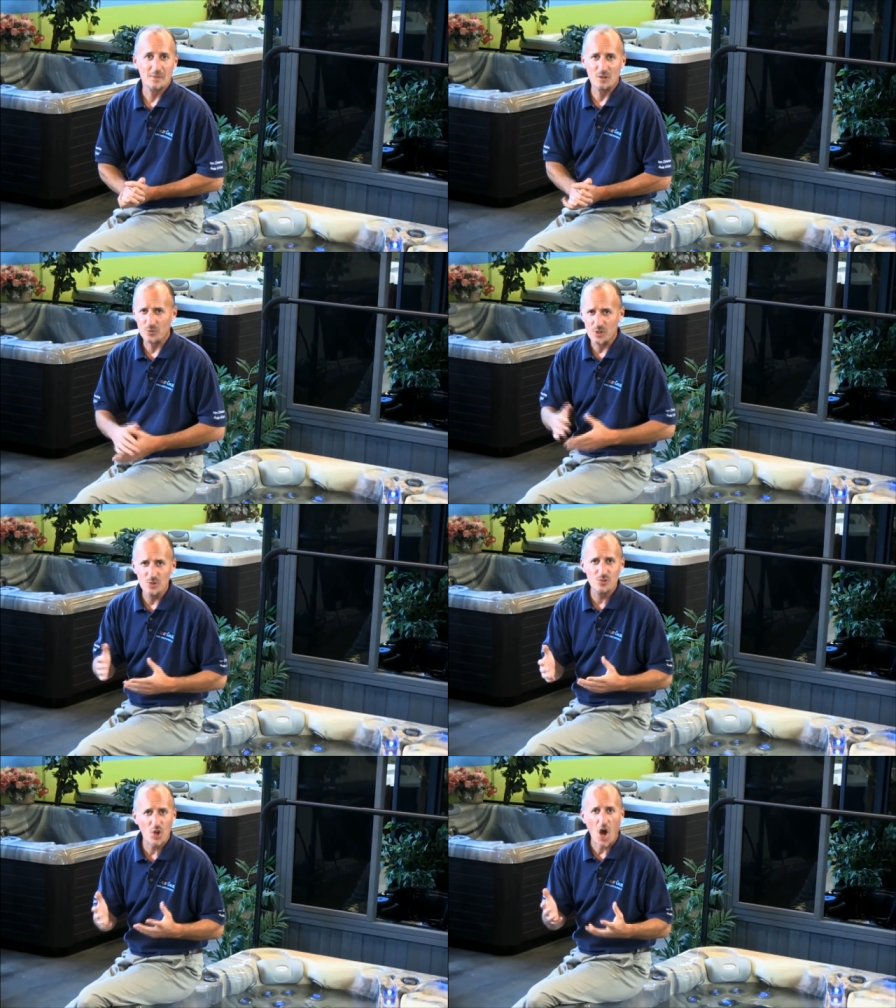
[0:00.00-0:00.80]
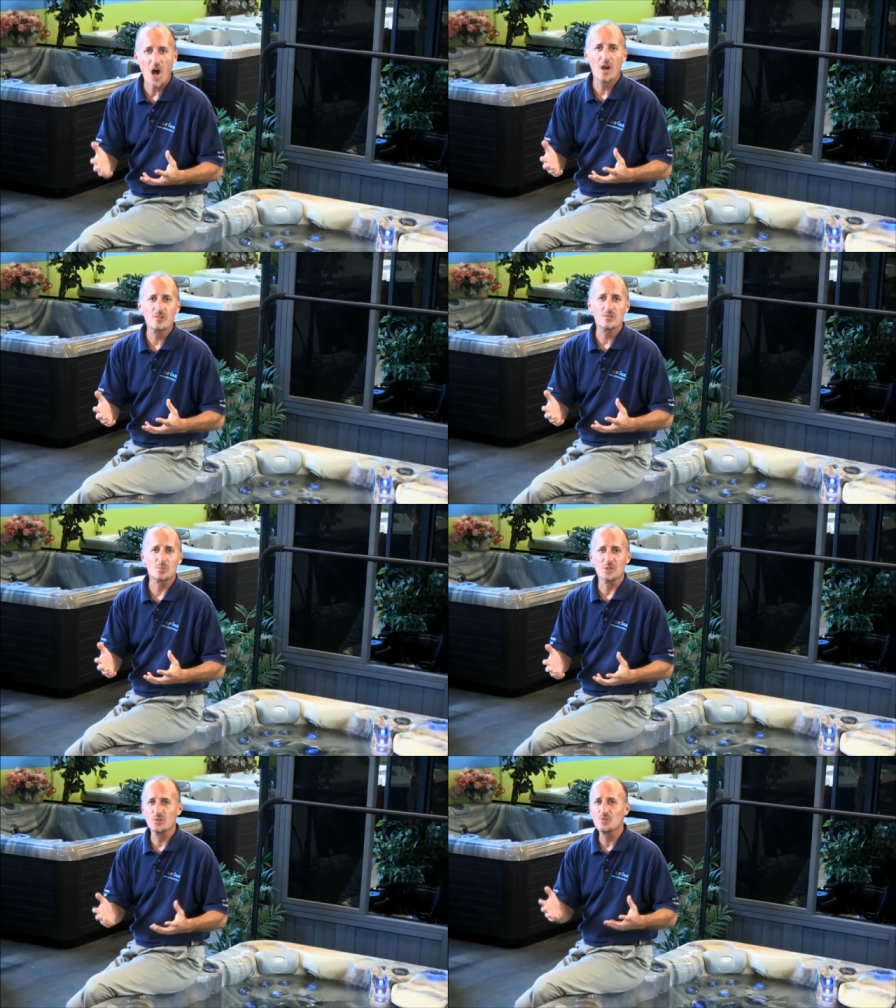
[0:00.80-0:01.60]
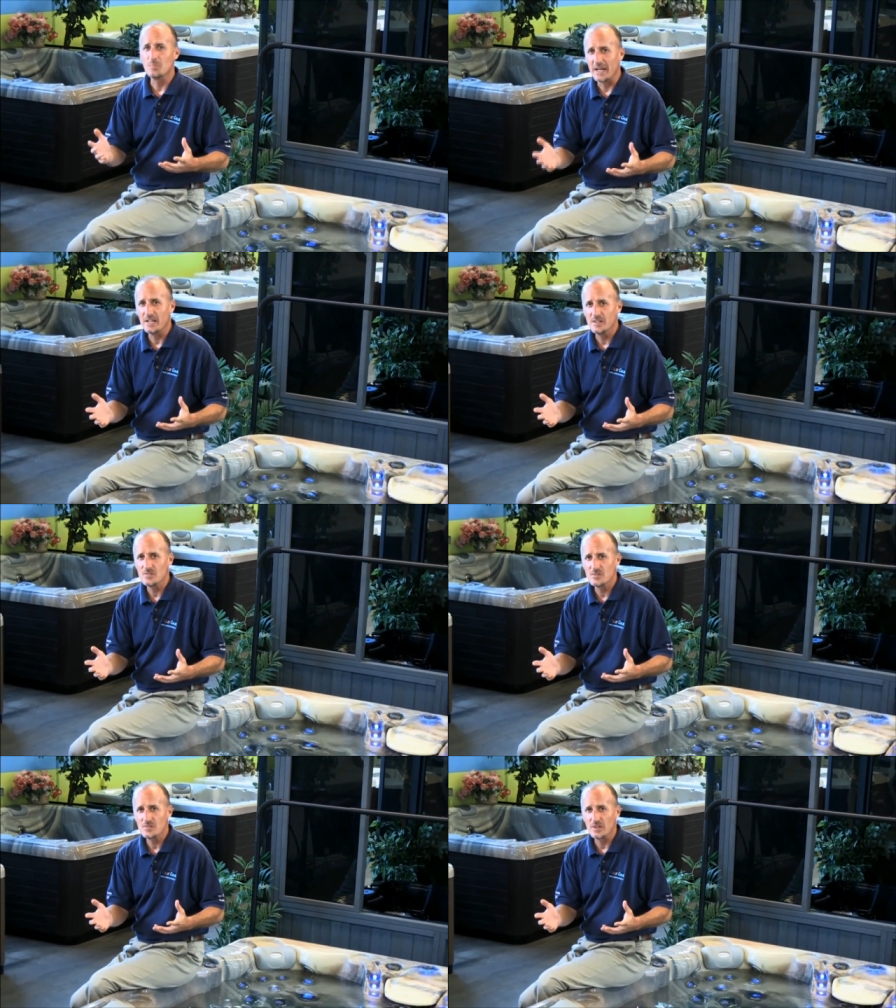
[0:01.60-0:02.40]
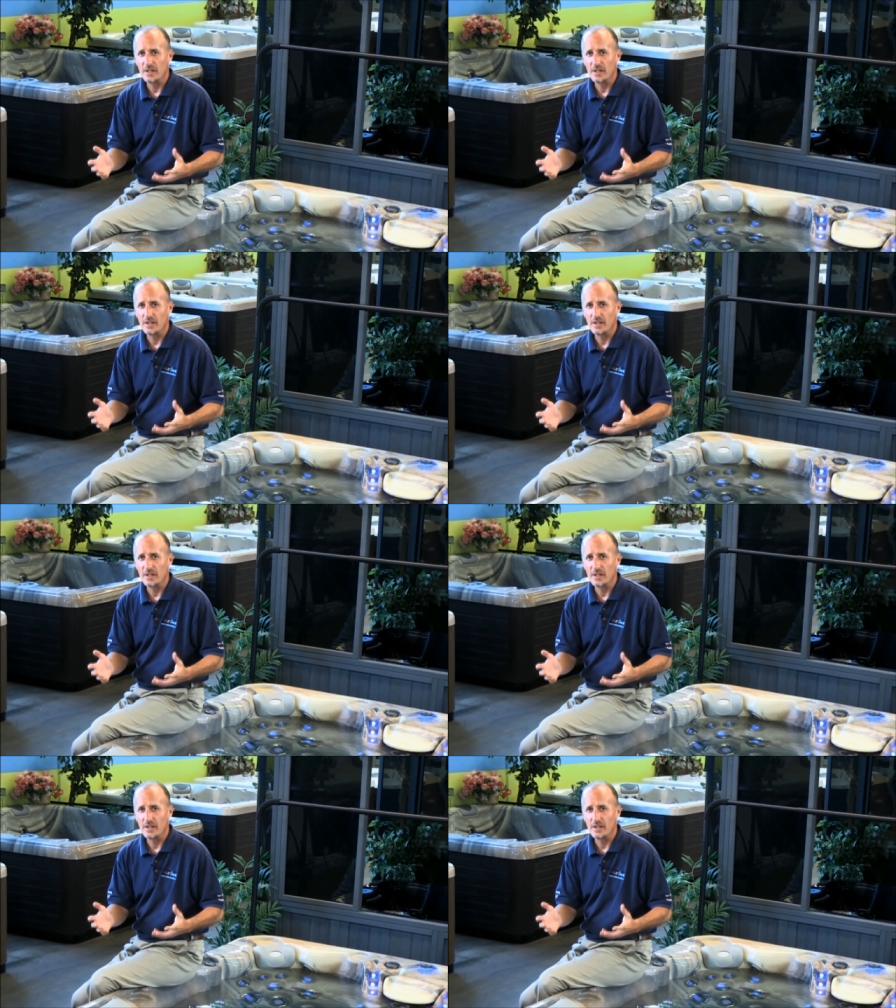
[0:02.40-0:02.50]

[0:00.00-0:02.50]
If reduced cost, reduced maintenance,